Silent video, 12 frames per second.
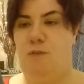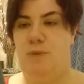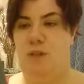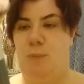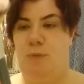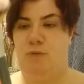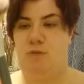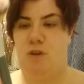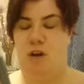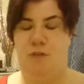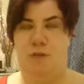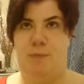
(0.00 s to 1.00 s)
from
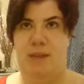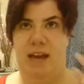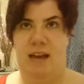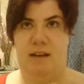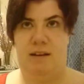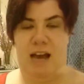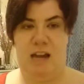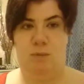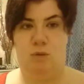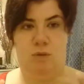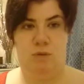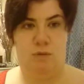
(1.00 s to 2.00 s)
Superdrug, from their
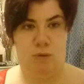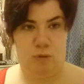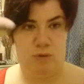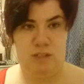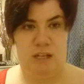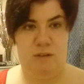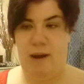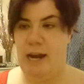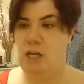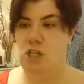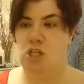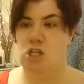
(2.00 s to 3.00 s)
animal cruelty
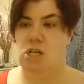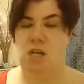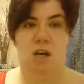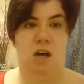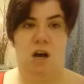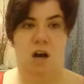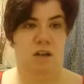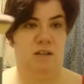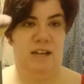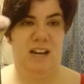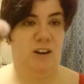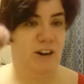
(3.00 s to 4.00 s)
range, aren't that